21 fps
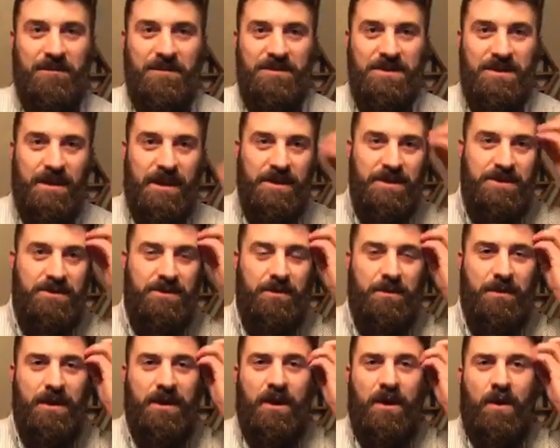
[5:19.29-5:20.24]
tonight too.
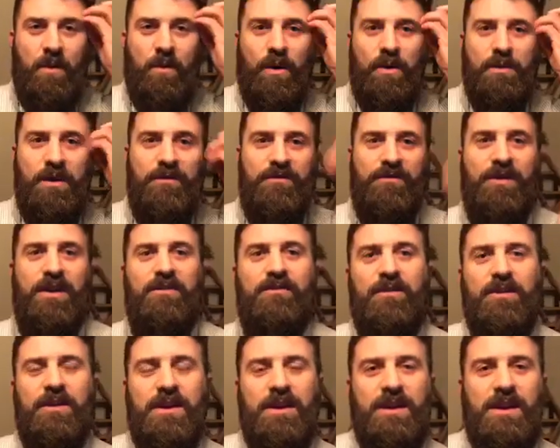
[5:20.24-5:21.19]
But one of my
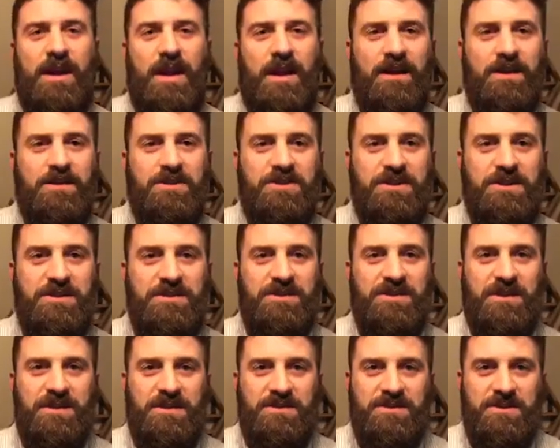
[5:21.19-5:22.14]
favorite
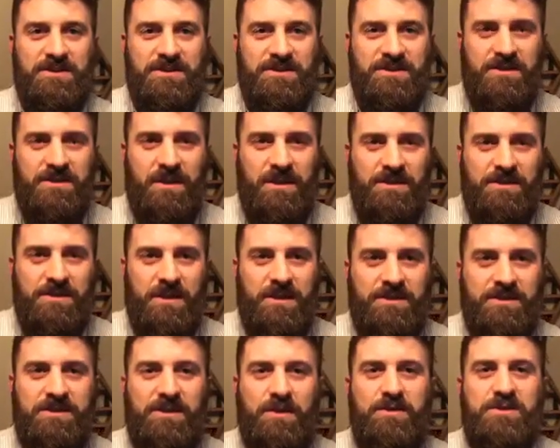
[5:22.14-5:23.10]
analogies is just,
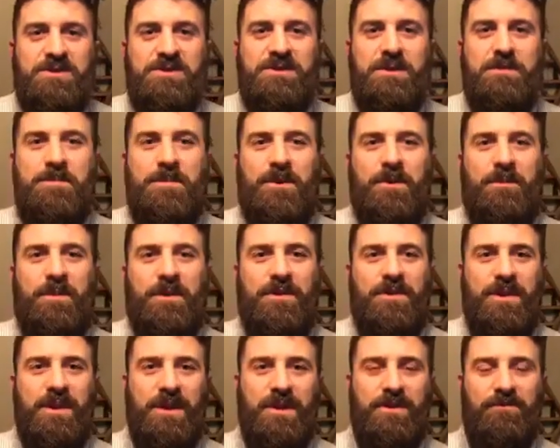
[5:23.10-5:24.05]
it's so simple, but
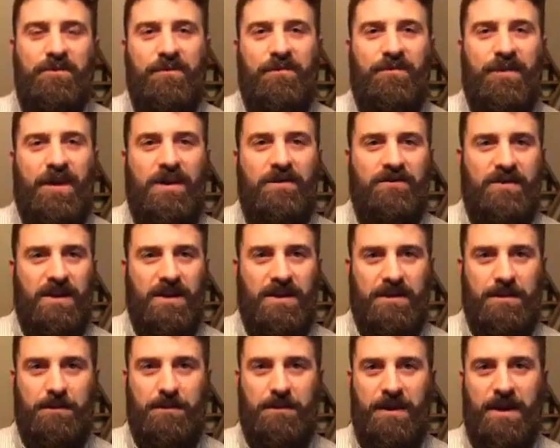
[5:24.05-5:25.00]
think of a
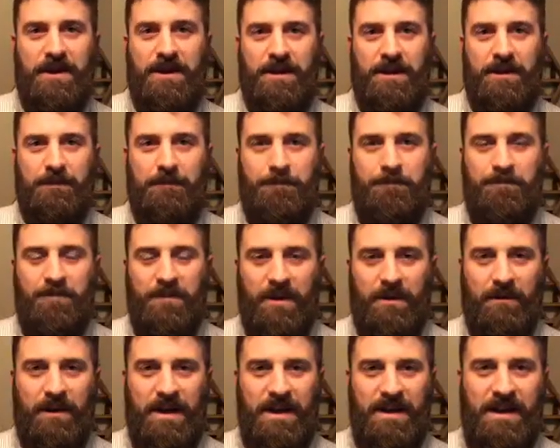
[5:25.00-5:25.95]
5-gallon bucket,
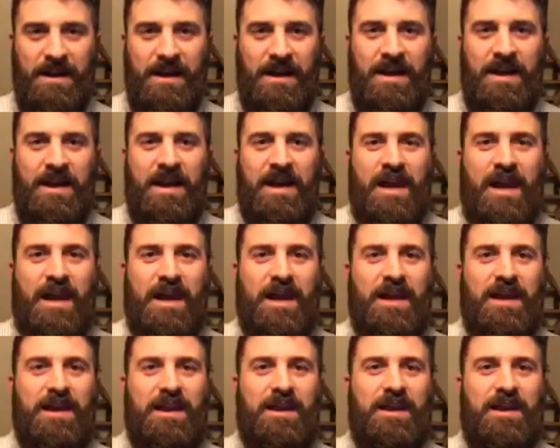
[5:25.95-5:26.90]
all right?
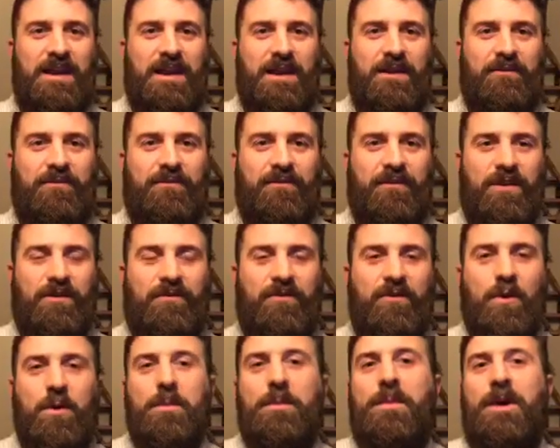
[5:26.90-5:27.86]
And if
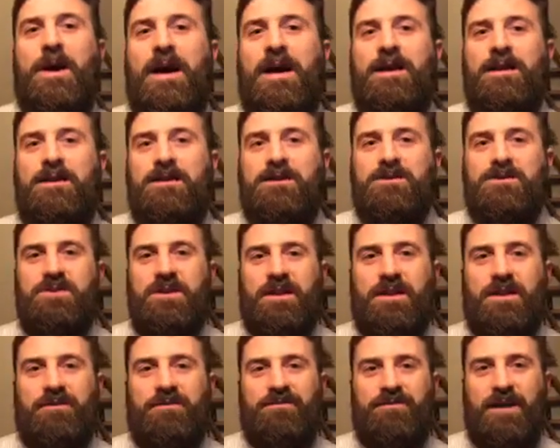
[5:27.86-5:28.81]
your body is
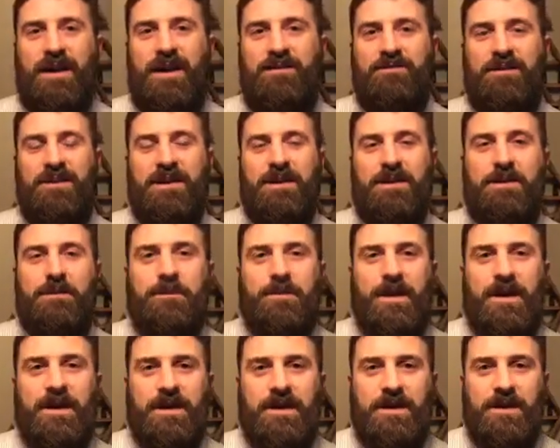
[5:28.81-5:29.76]
like a 5-gallon
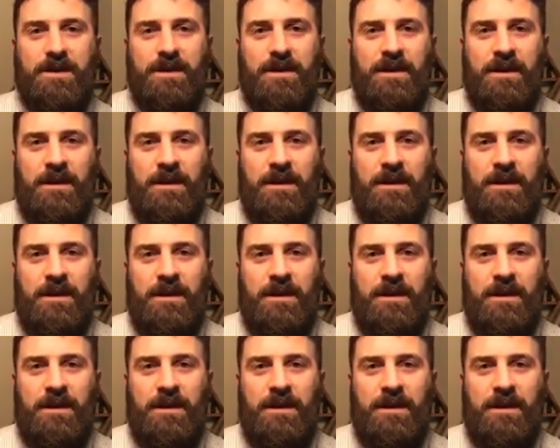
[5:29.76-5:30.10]
bucket,